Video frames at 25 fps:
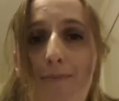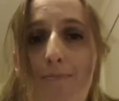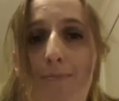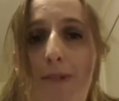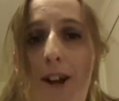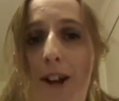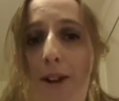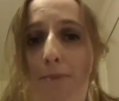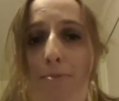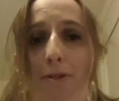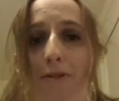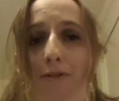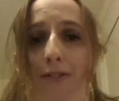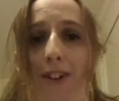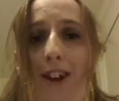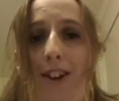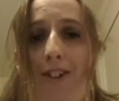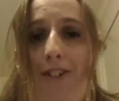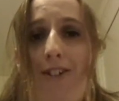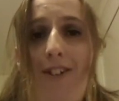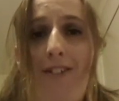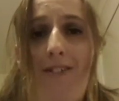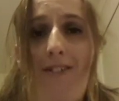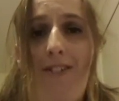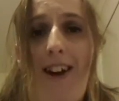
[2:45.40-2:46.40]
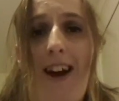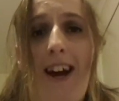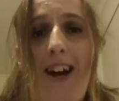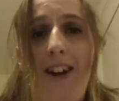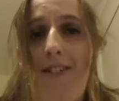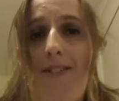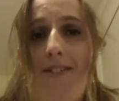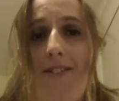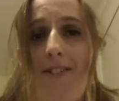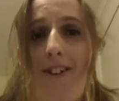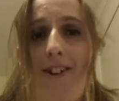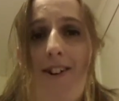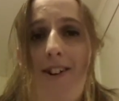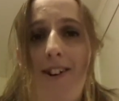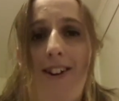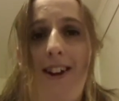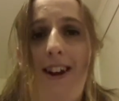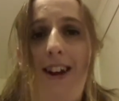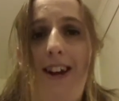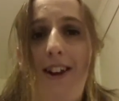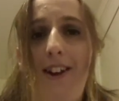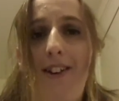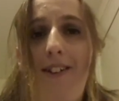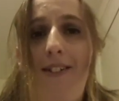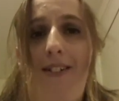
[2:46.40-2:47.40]
being a perfectionist, I had to start
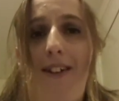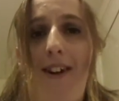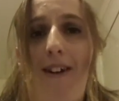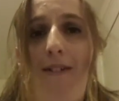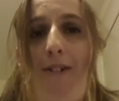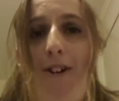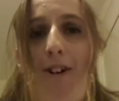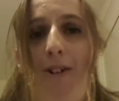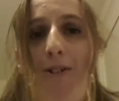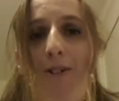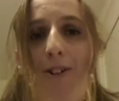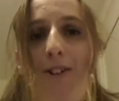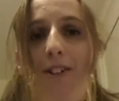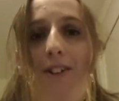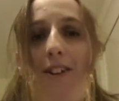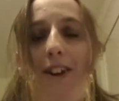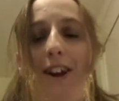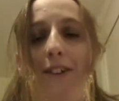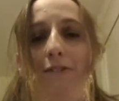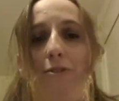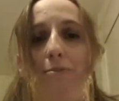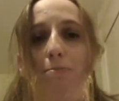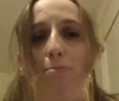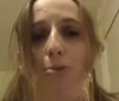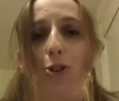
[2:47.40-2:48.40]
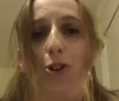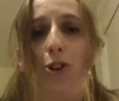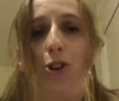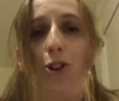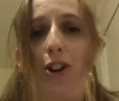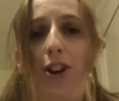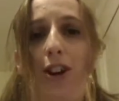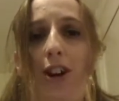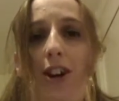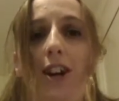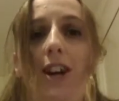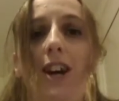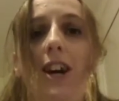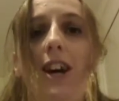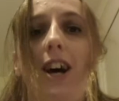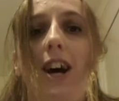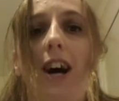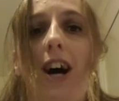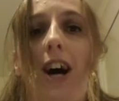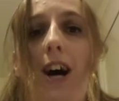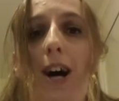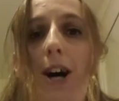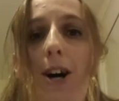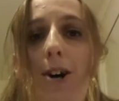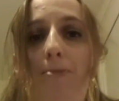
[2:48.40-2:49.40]
again, so I ordered another book.
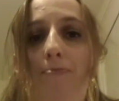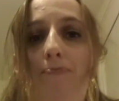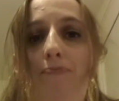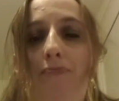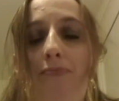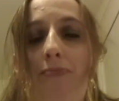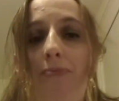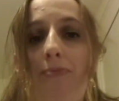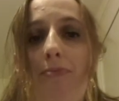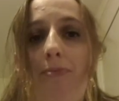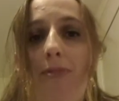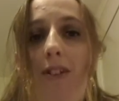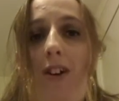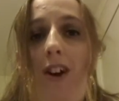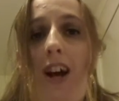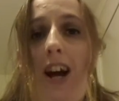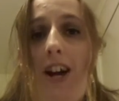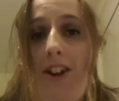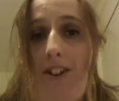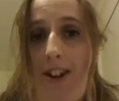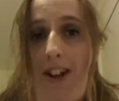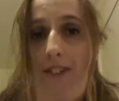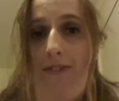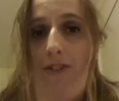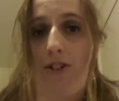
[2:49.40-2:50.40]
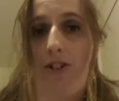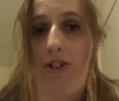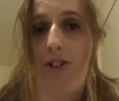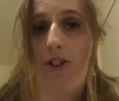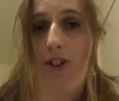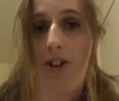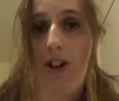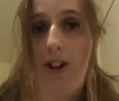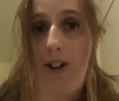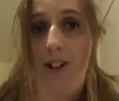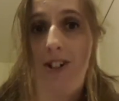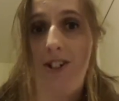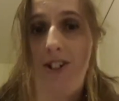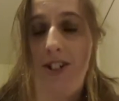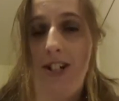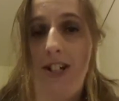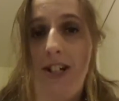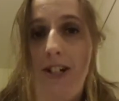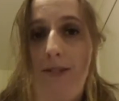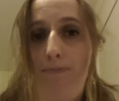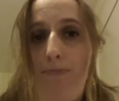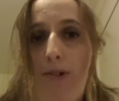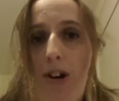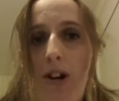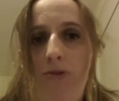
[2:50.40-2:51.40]
I had another good go at
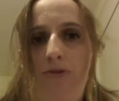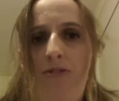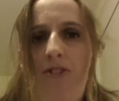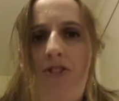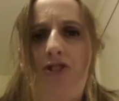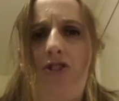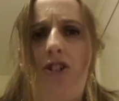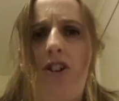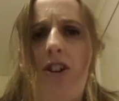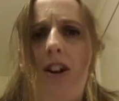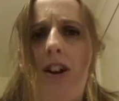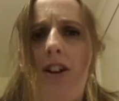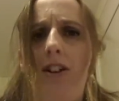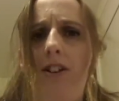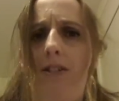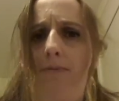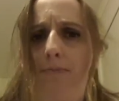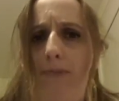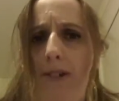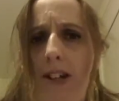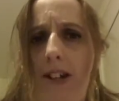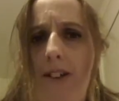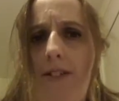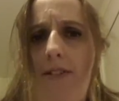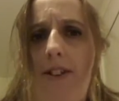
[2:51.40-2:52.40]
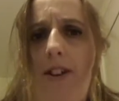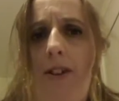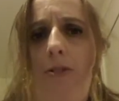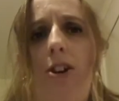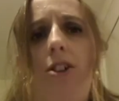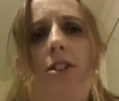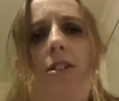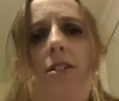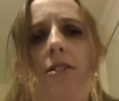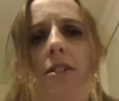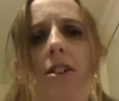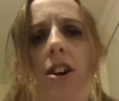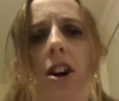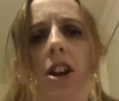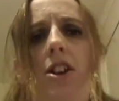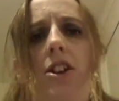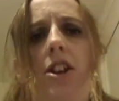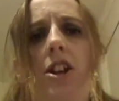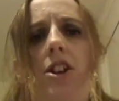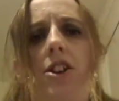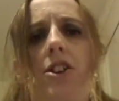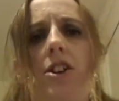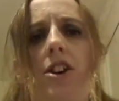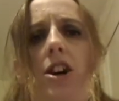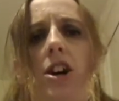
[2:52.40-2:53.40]
it, but I was struggling a bit, so I
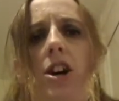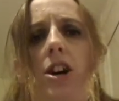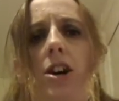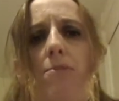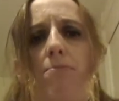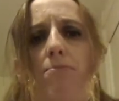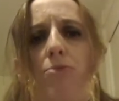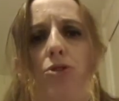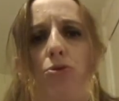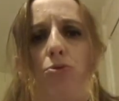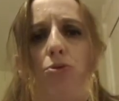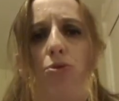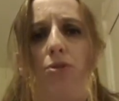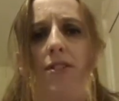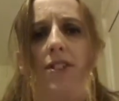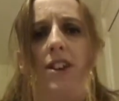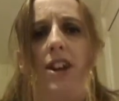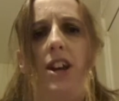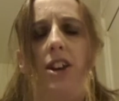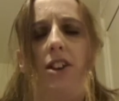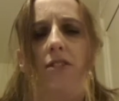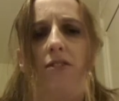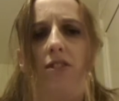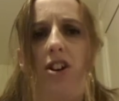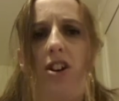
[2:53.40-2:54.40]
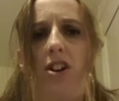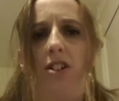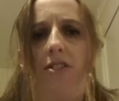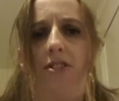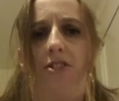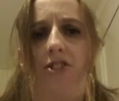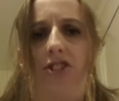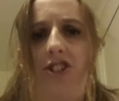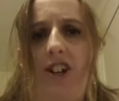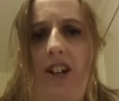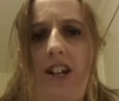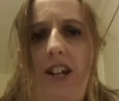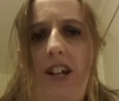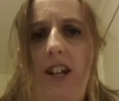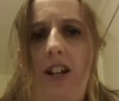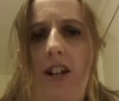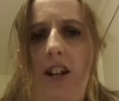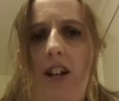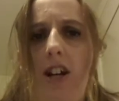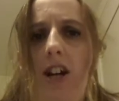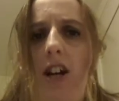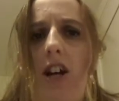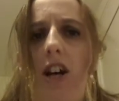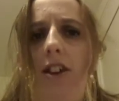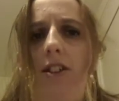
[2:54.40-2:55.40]
decided towards the end of last year
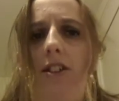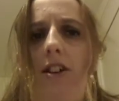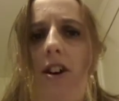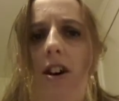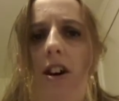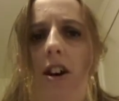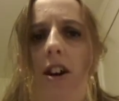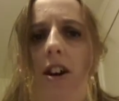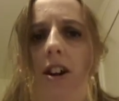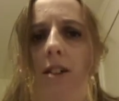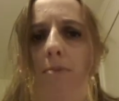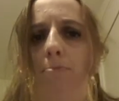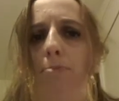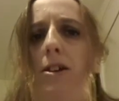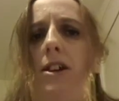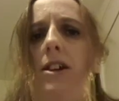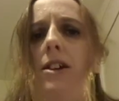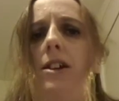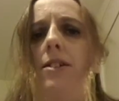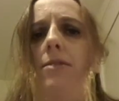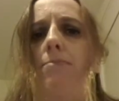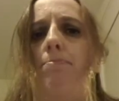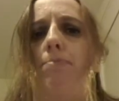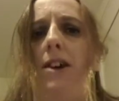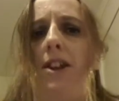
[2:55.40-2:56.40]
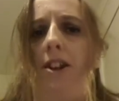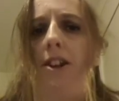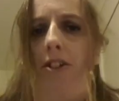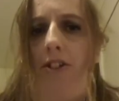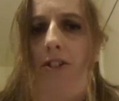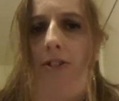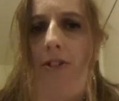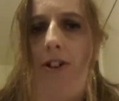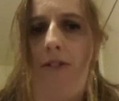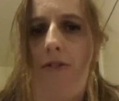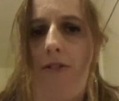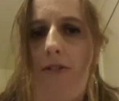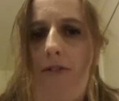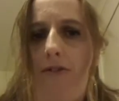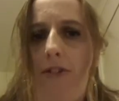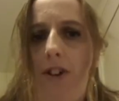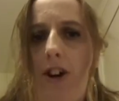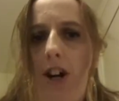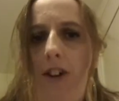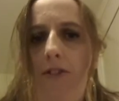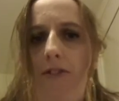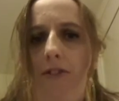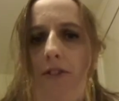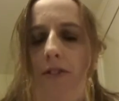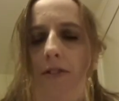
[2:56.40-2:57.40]
that it would be better to do it with a
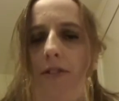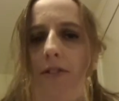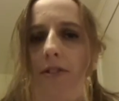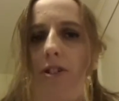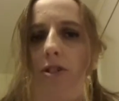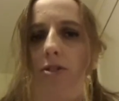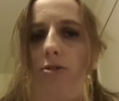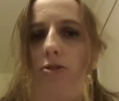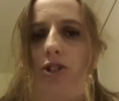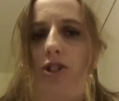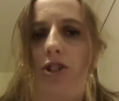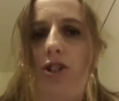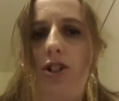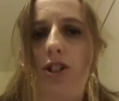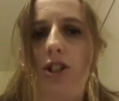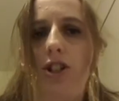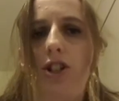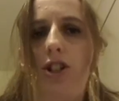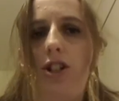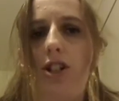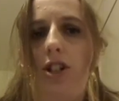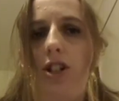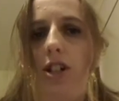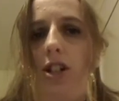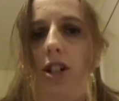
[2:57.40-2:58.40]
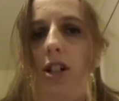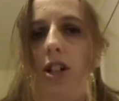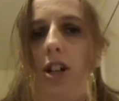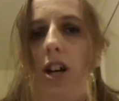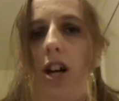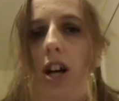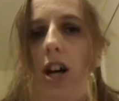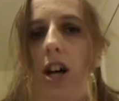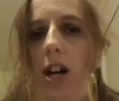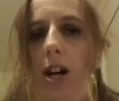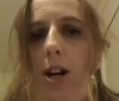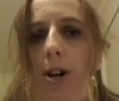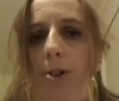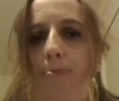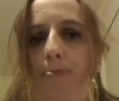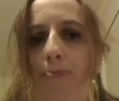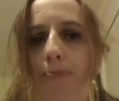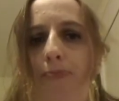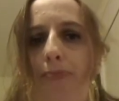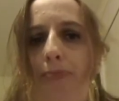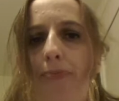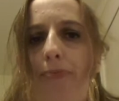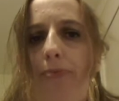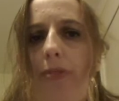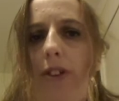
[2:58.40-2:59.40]
Thrive consultant.
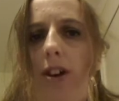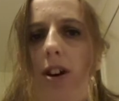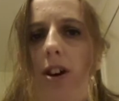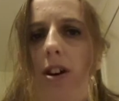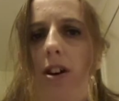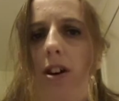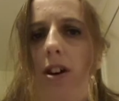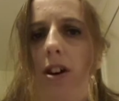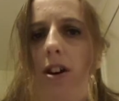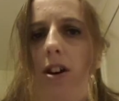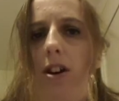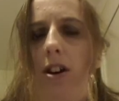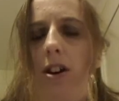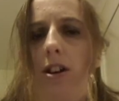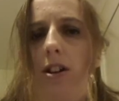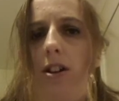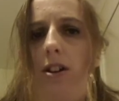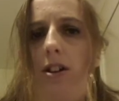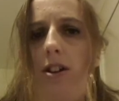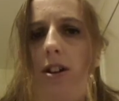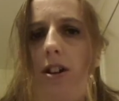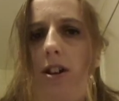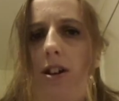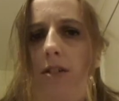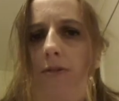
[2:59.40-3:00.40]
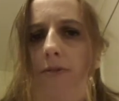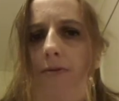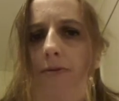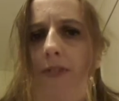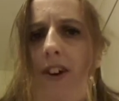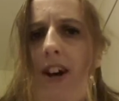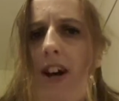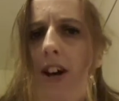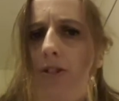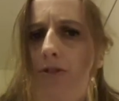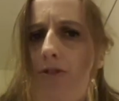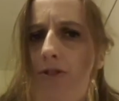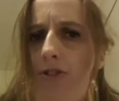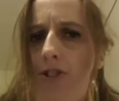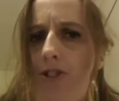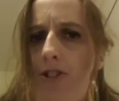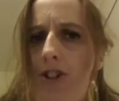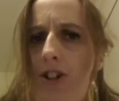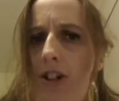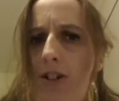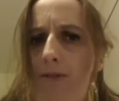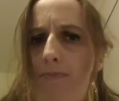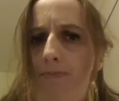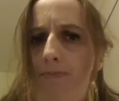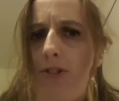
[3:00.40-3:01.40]
I found
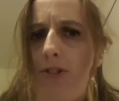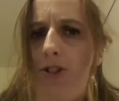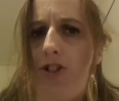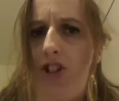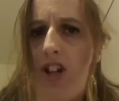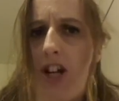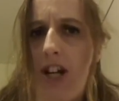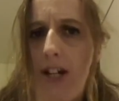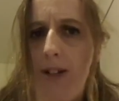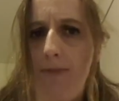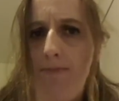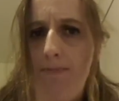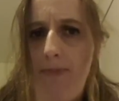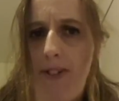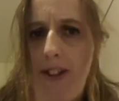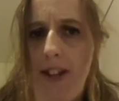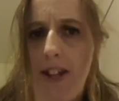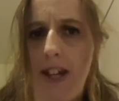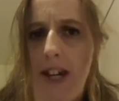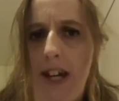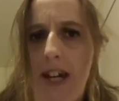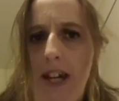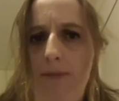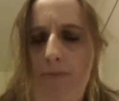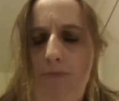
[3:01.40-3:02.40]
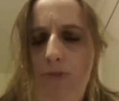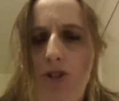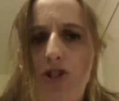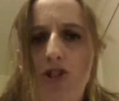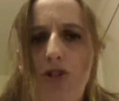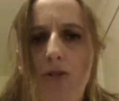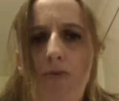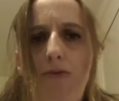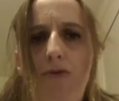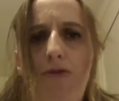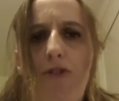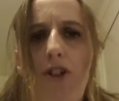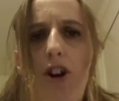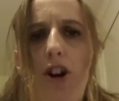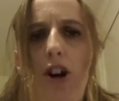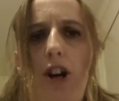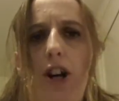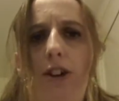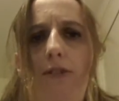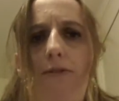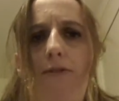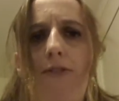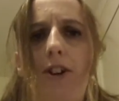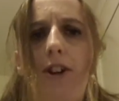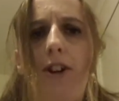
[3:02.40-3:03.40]
James in Cambridge on
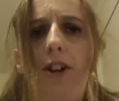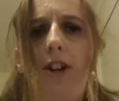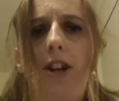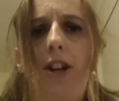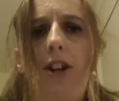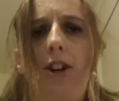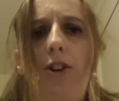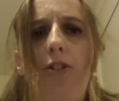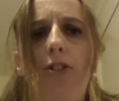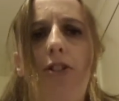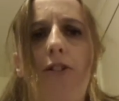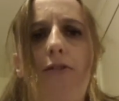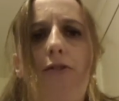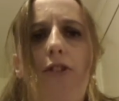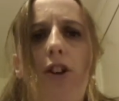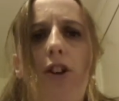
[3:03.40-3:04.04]
Thrive, on the